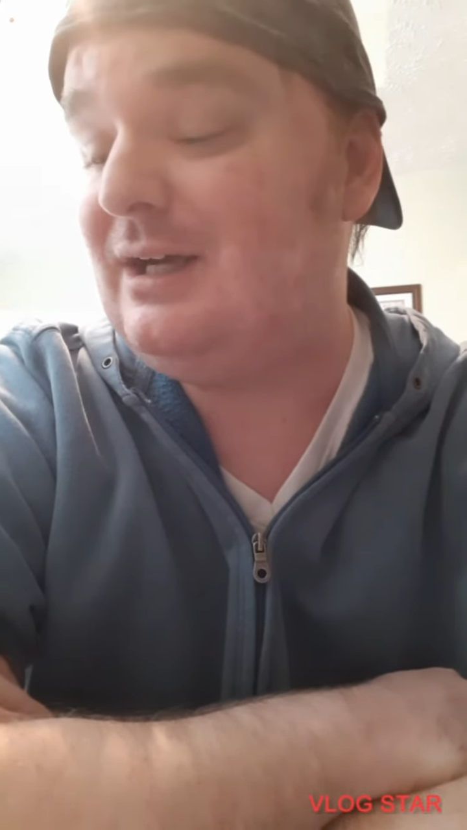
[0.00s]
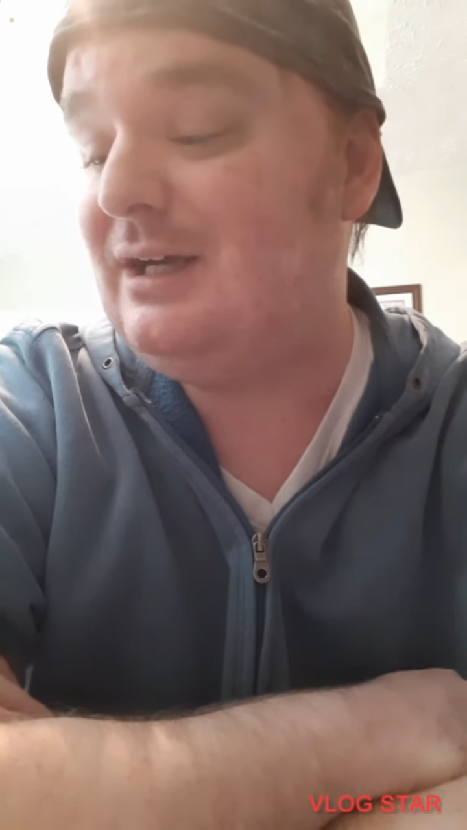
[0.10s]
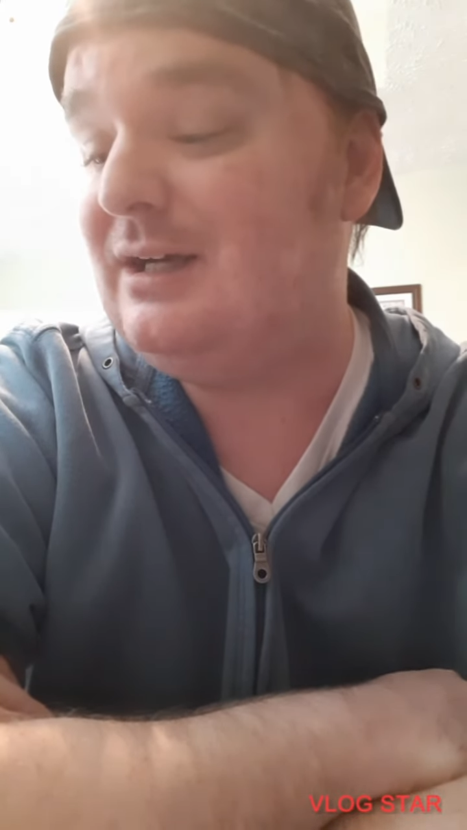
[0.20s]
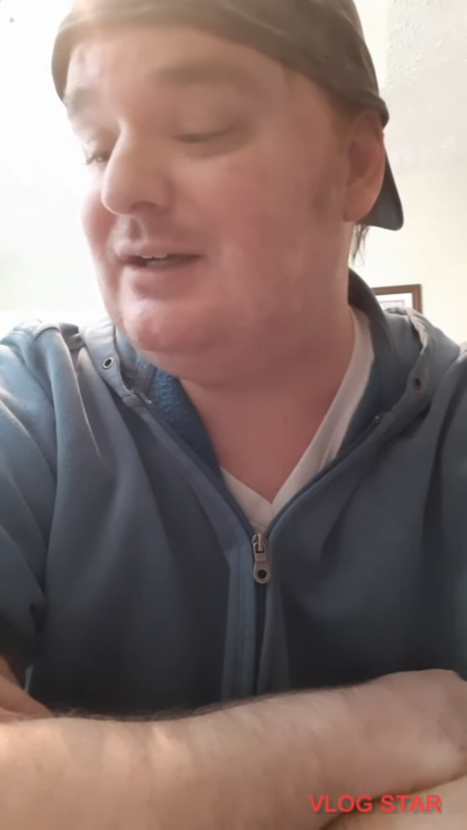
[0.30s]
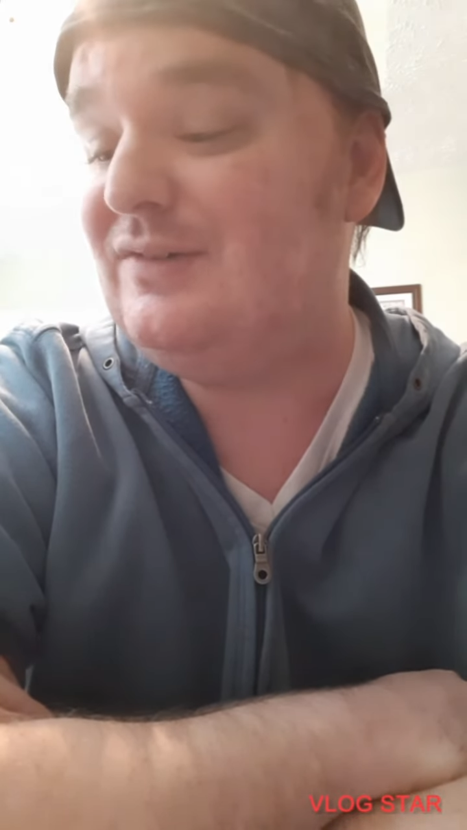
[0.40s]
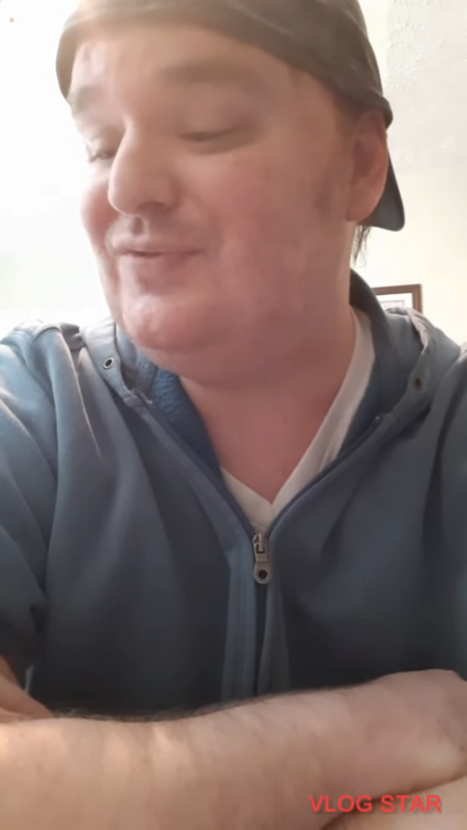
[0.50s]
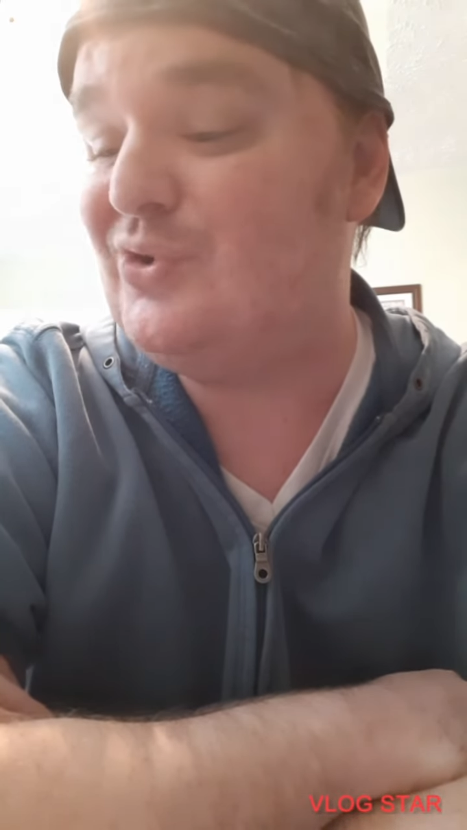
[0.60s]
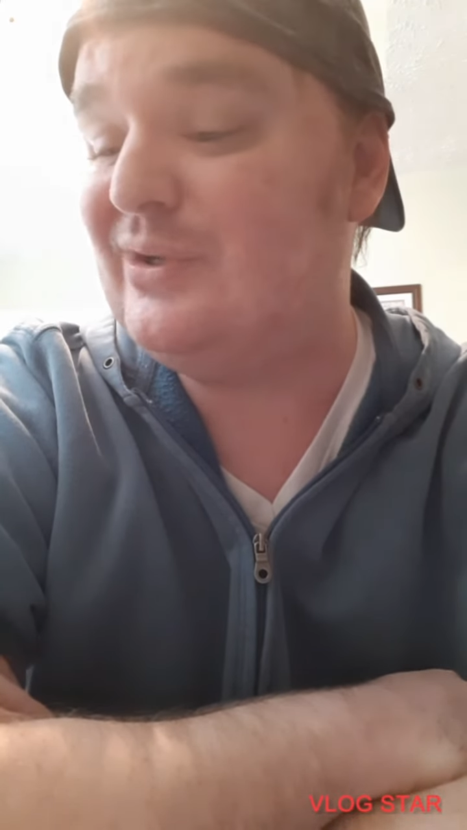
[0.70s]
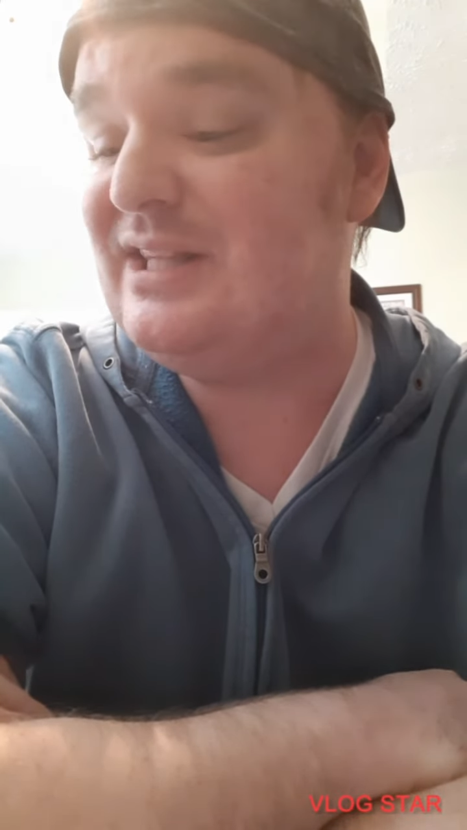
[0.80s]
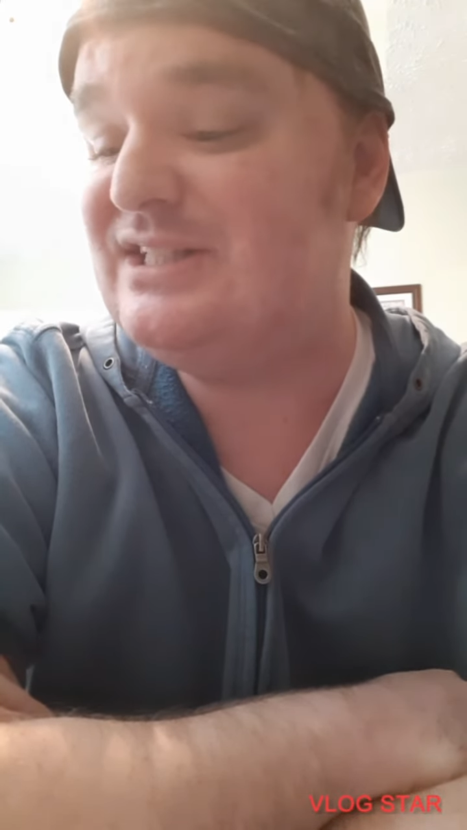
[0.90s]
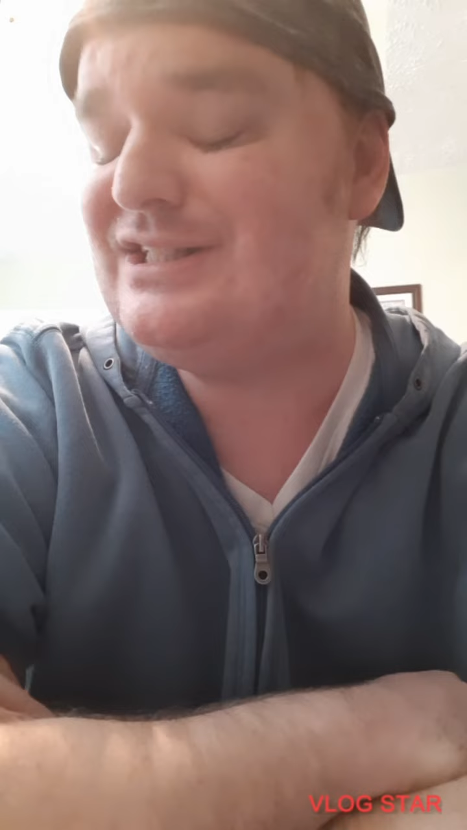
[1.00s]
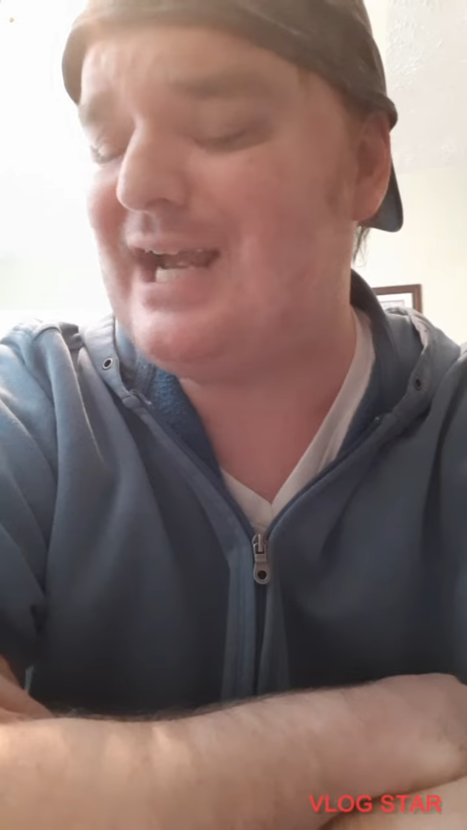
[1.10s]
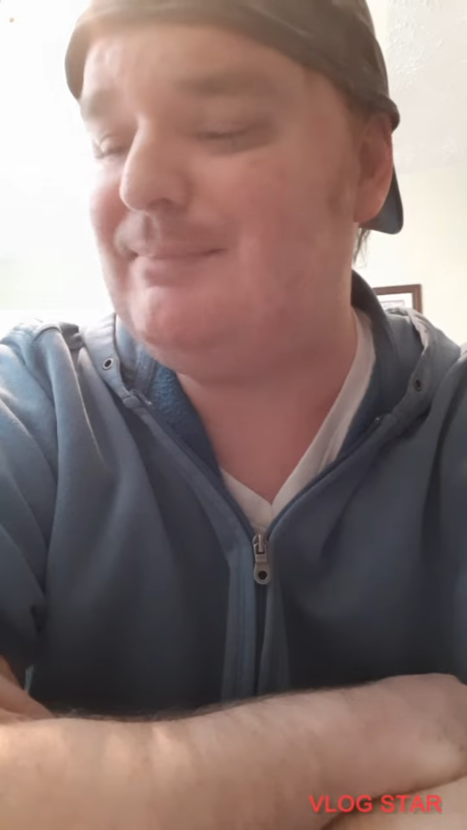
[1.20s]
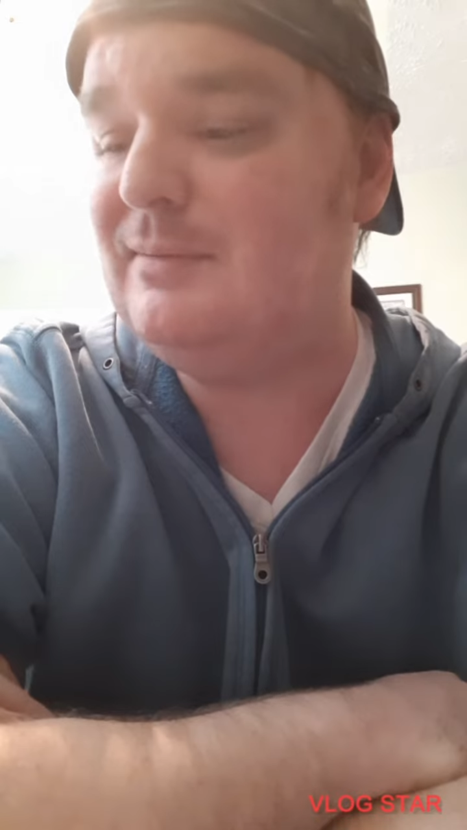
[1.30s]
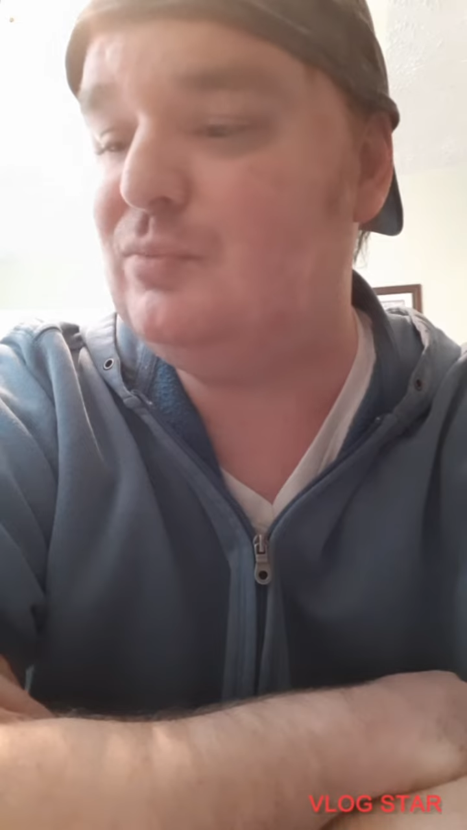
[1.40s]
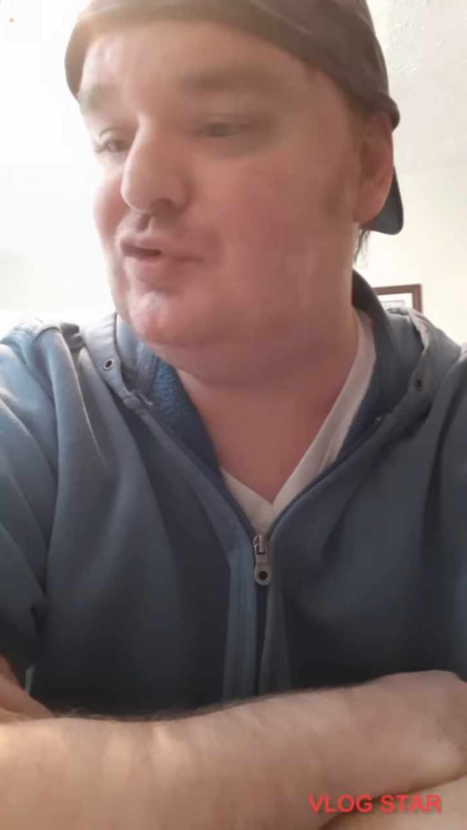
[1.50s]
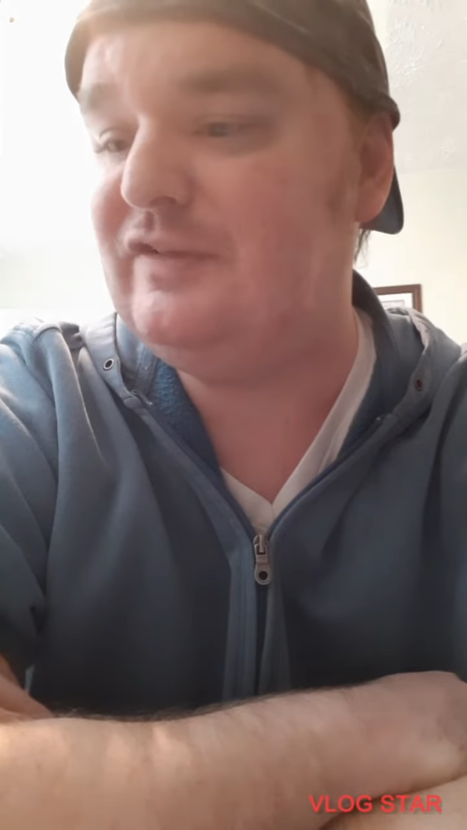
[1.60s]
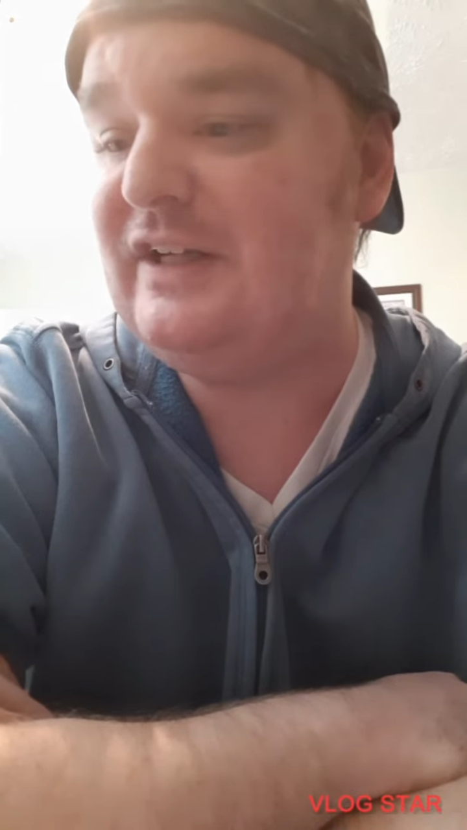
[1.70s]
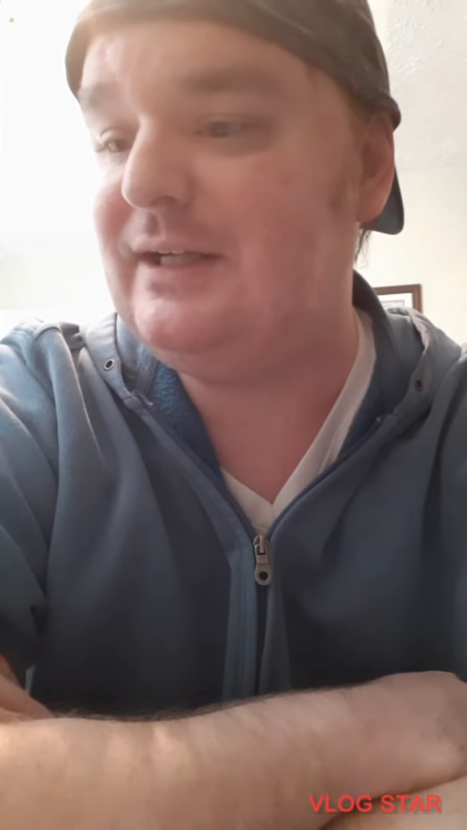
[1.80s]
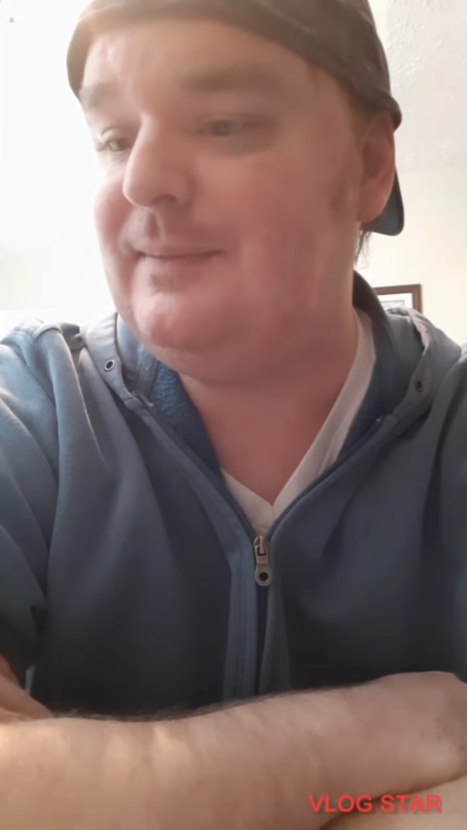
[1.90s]
uh, for this type of
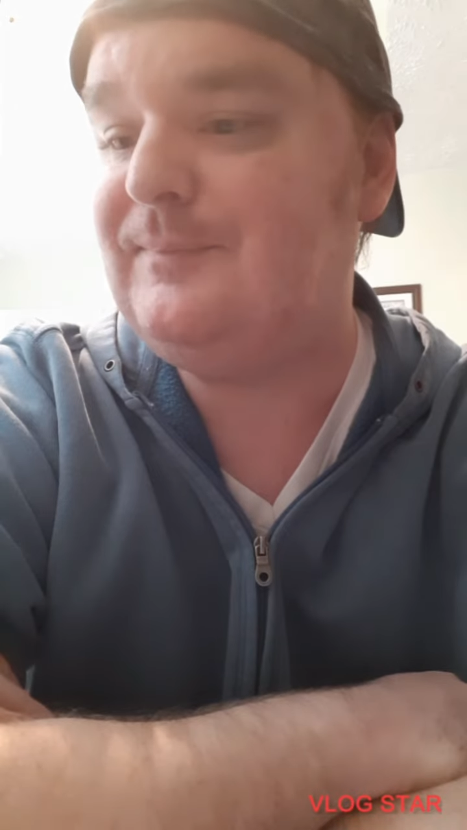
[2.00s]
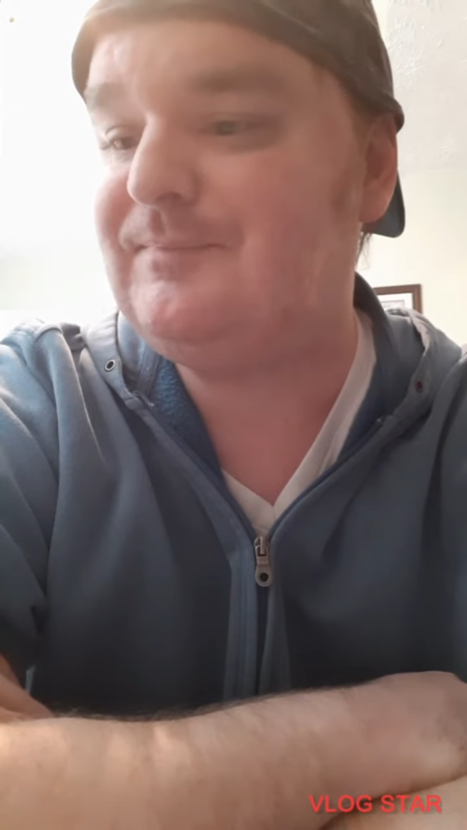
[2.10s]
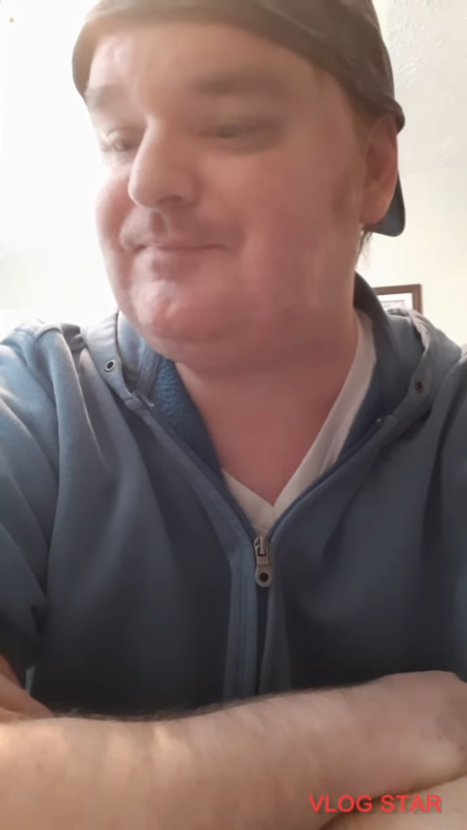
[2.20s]
movie.